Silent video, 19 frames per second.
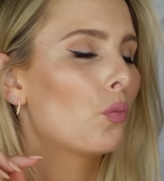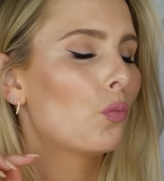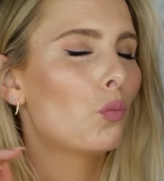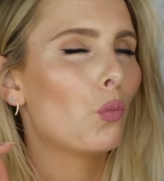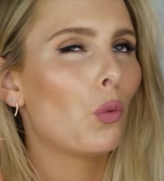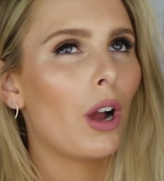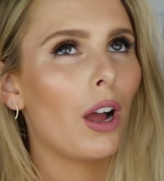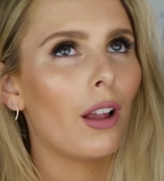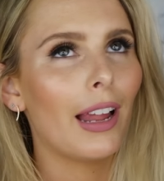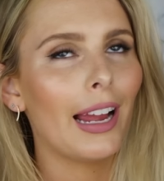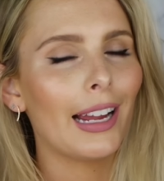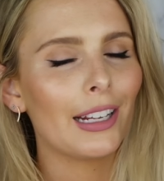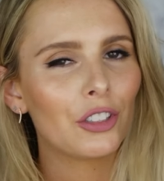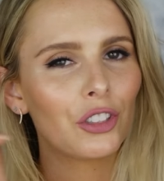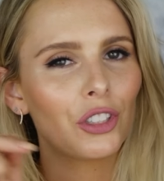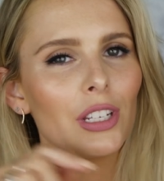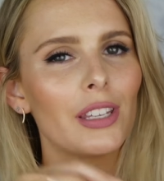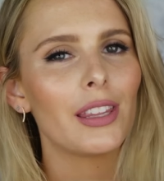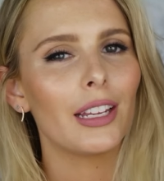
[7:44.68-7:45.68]
well
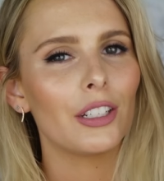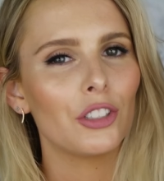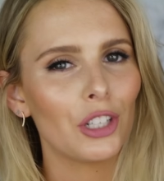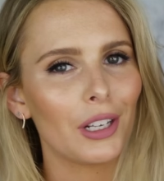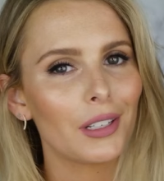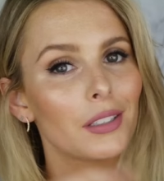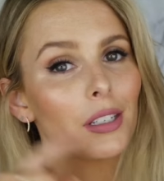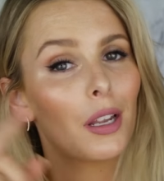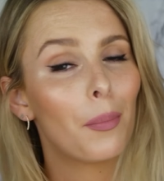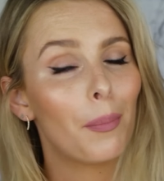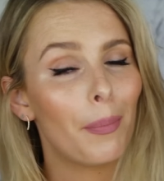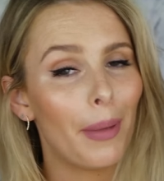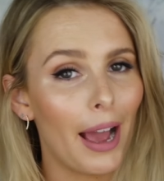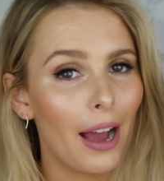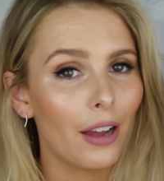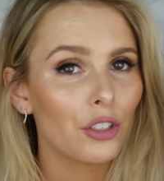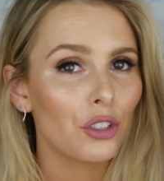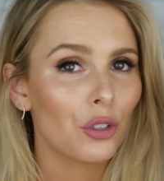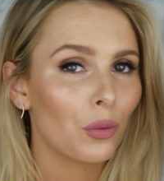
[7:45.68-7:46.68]
actually they're just
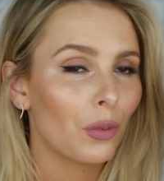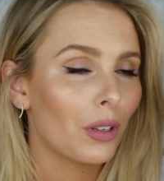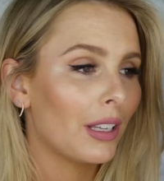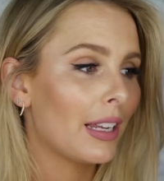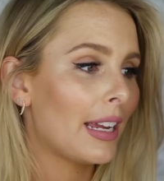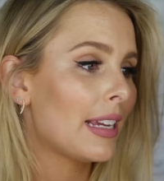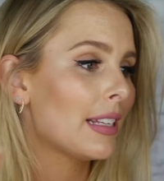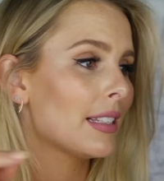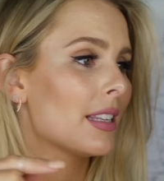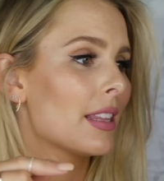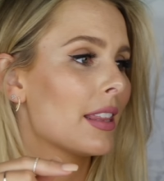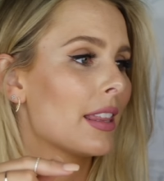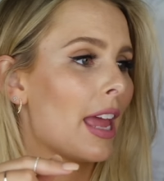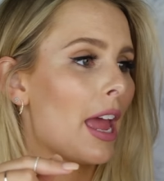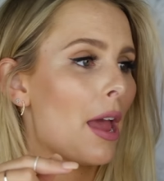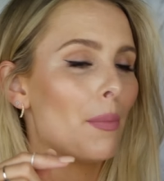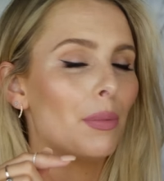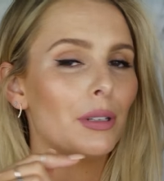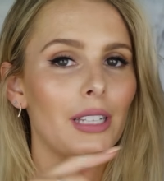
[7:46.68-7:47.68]
about to release
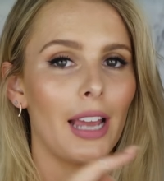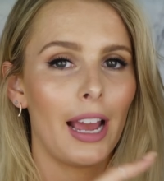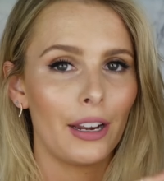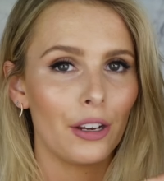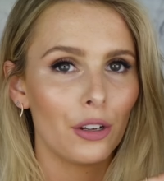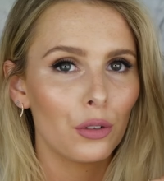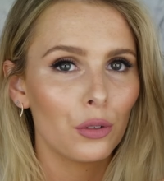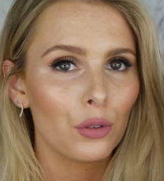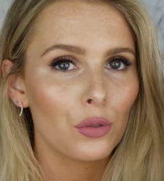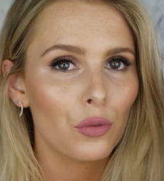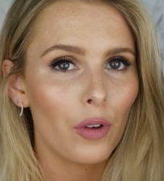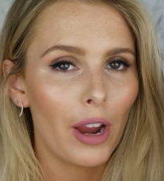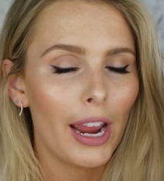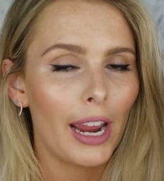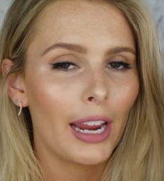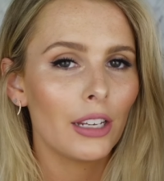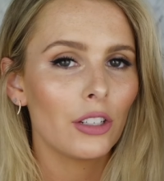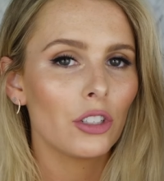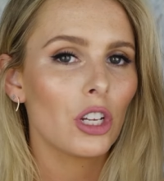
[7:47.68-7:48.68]
their botanicals
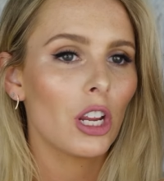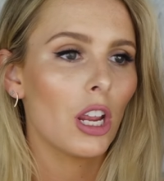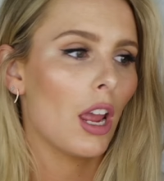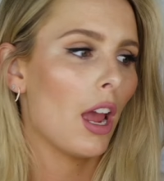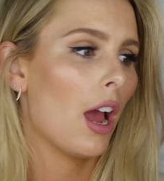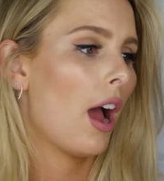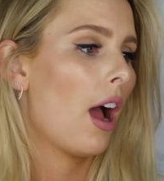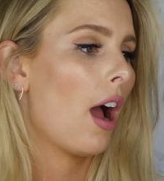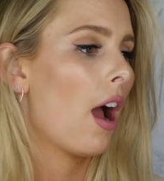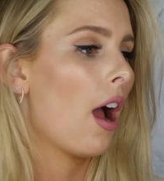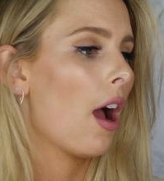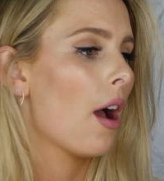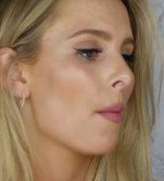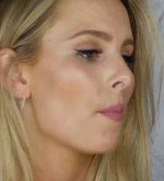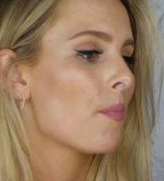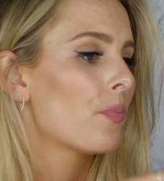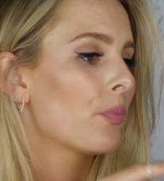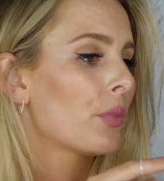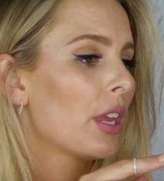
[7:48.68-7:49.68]
range,
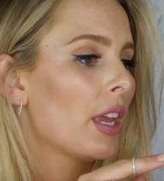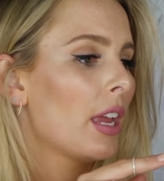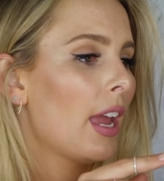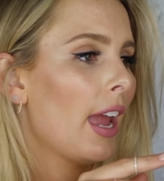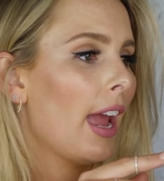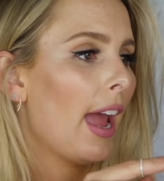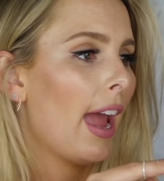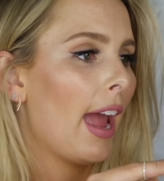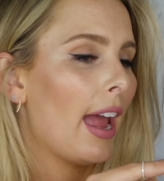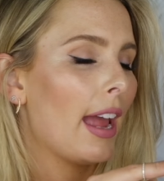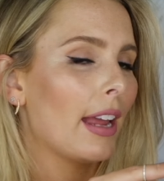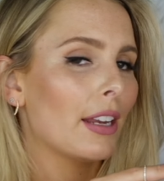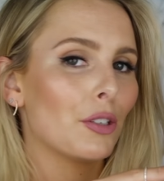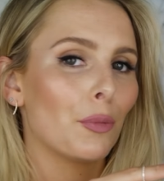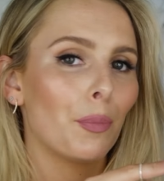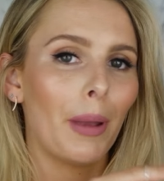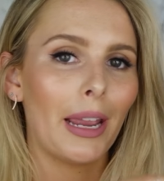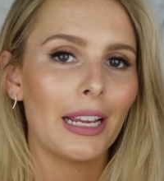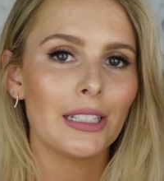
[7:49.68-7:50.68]

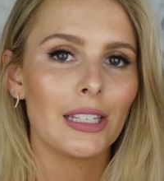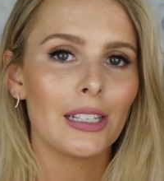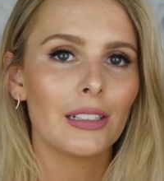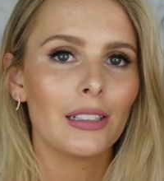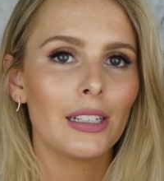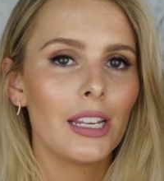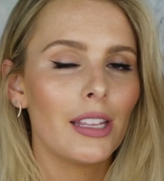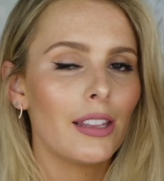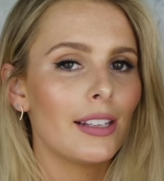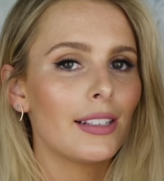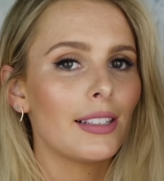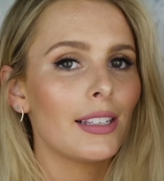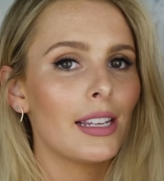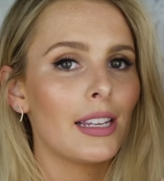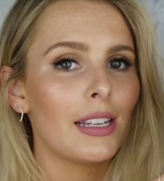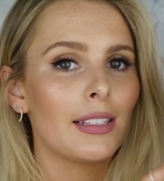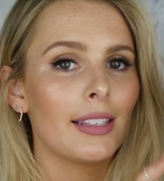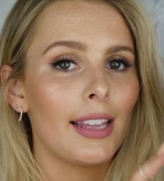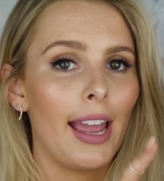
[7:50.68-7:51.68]
and basically this
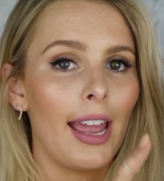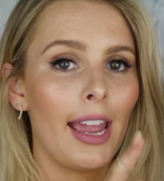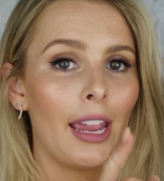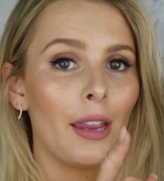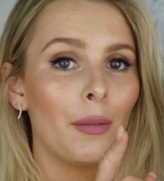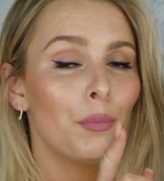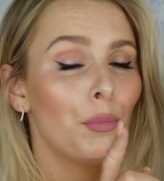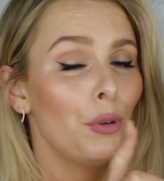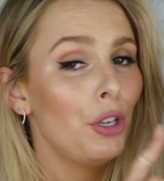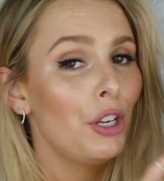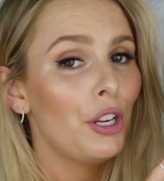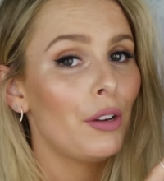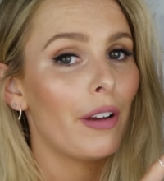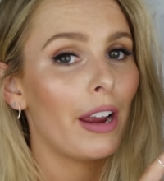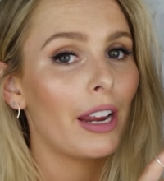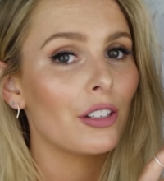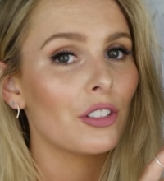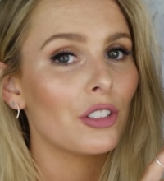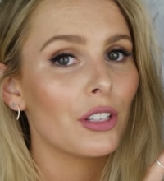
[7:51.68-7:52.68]
is a beauty
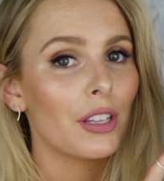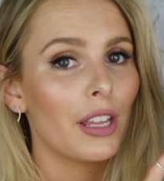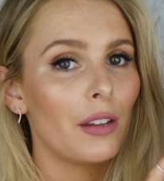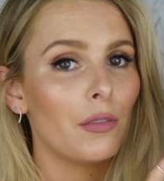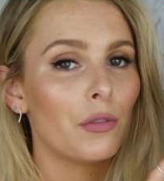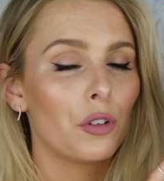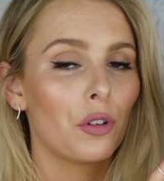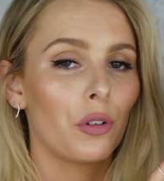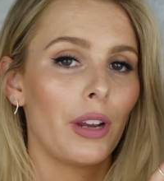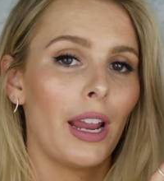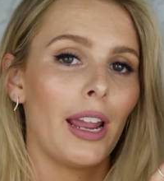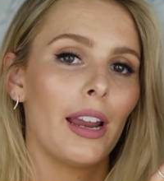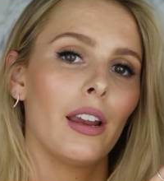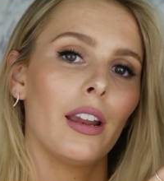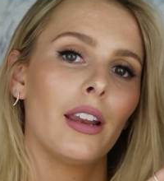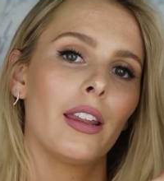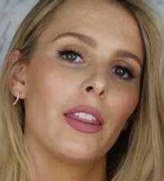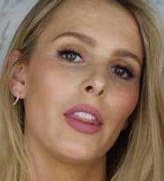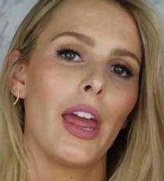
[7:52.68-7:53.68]
range that they've
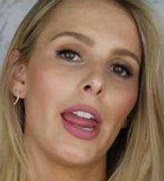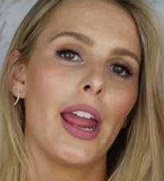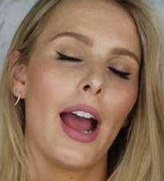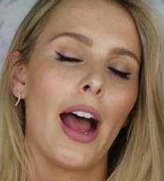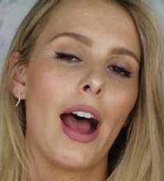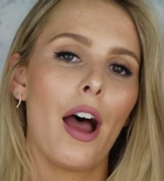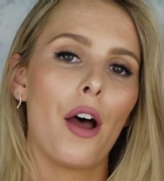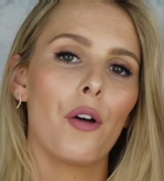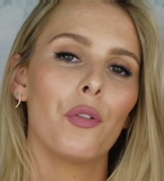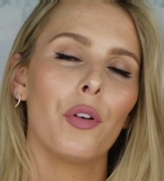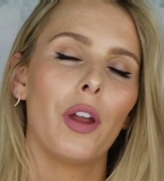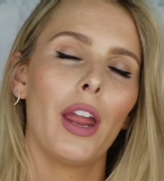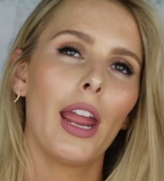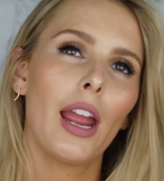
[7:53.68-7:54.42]
created. They have